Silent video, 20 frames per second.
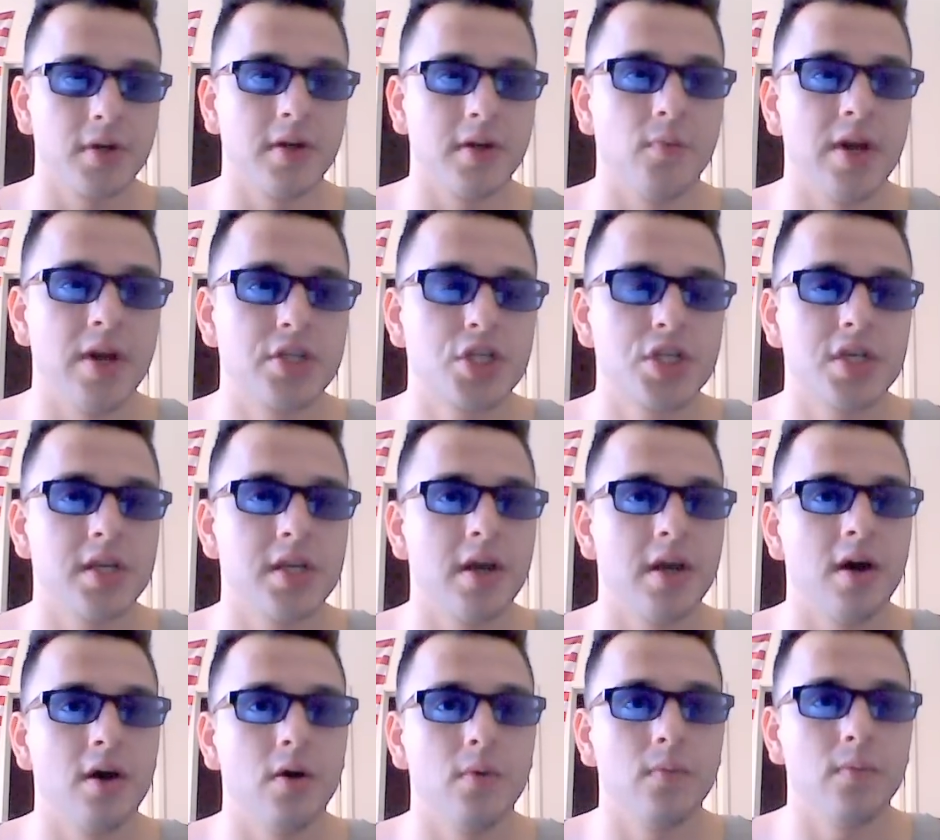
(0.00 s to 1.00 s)
in which in
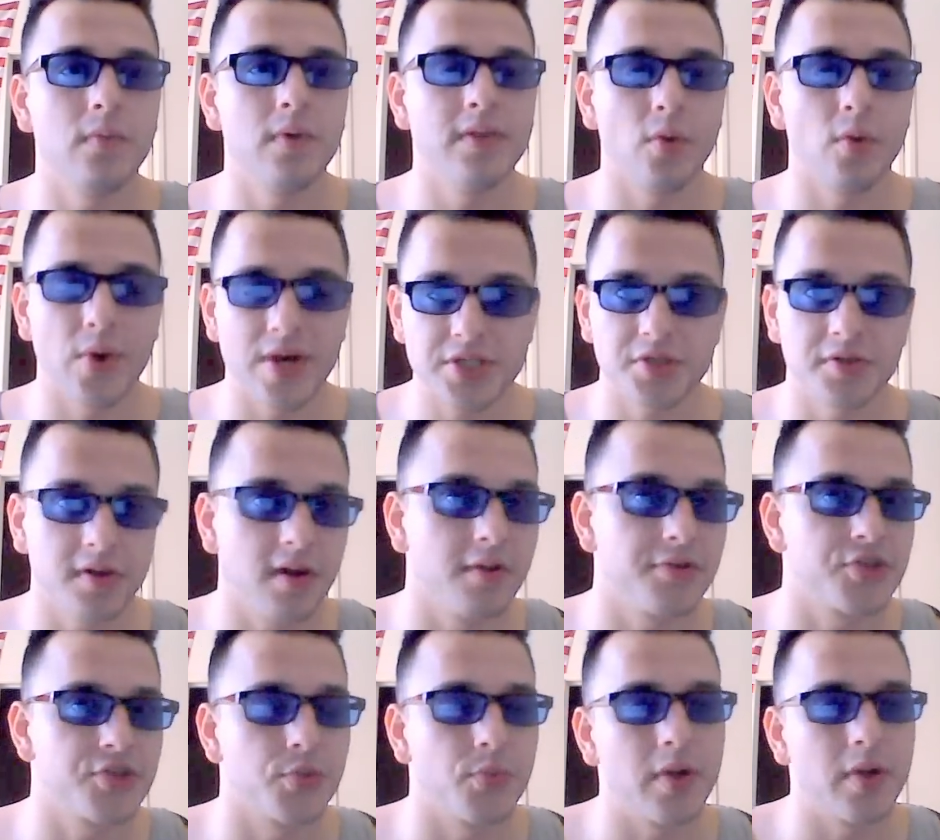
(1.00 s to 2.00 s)
the Western
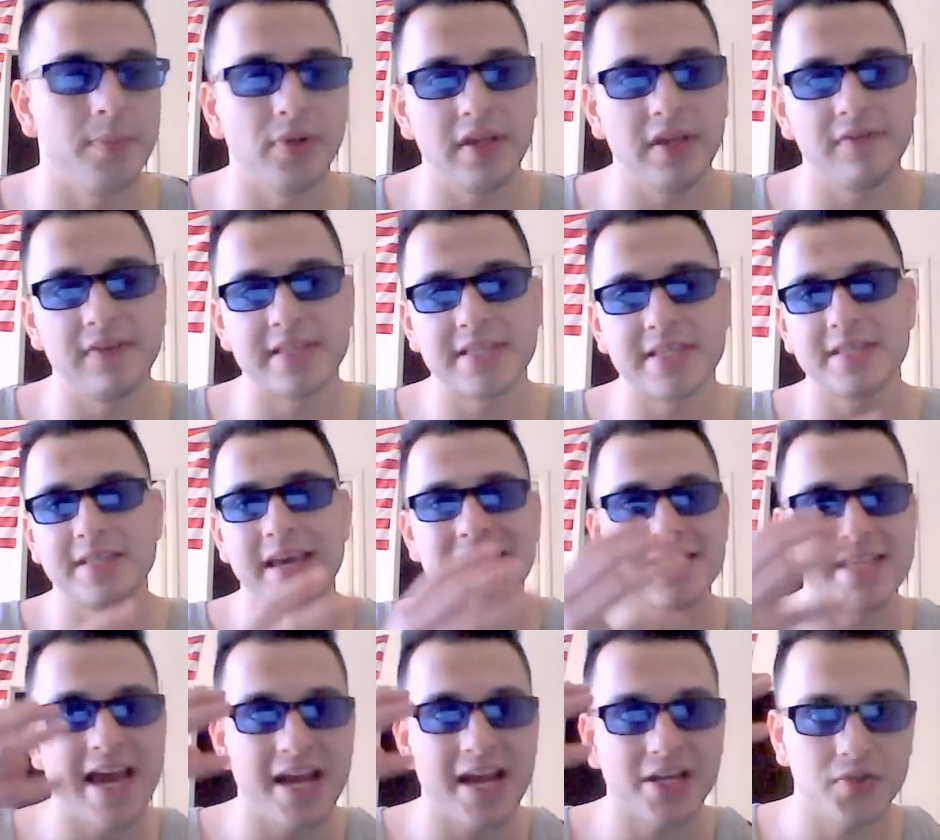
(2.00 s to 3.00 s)
culture we believe
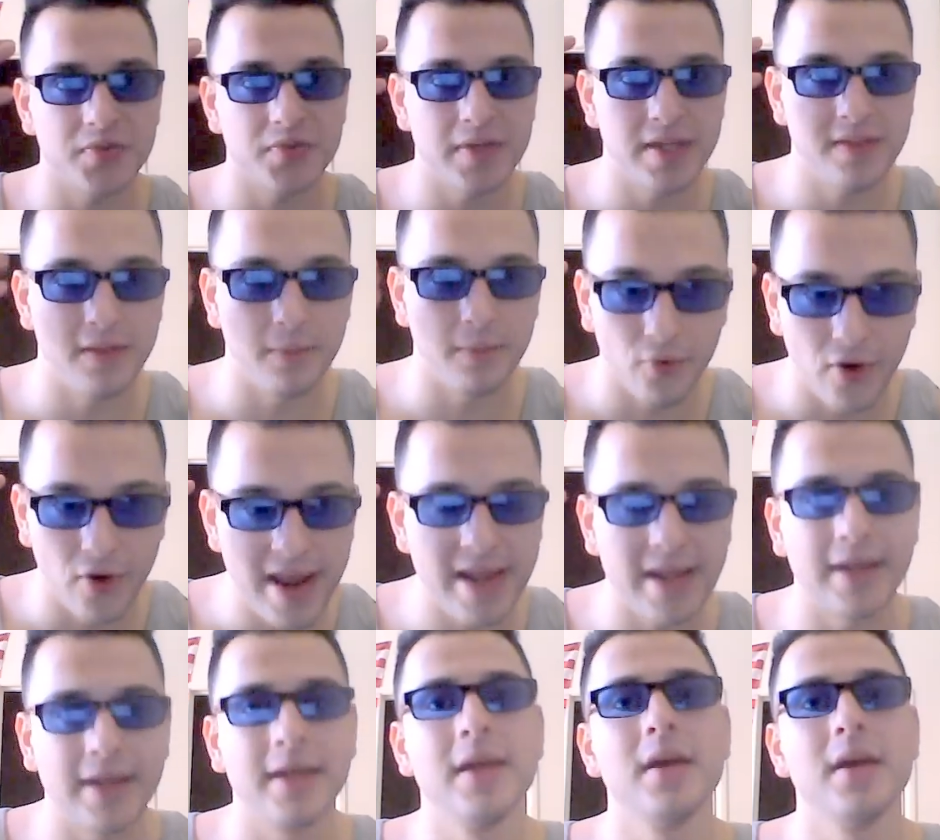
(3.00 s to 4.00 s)
it's actually the
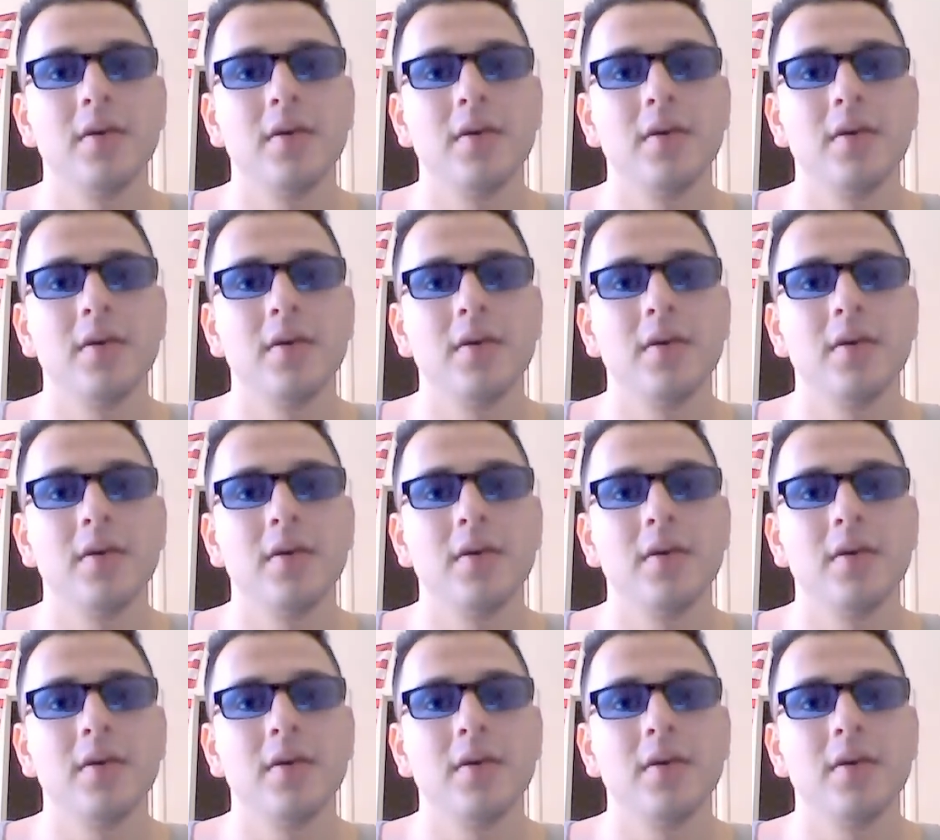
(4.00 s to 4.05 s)
brain.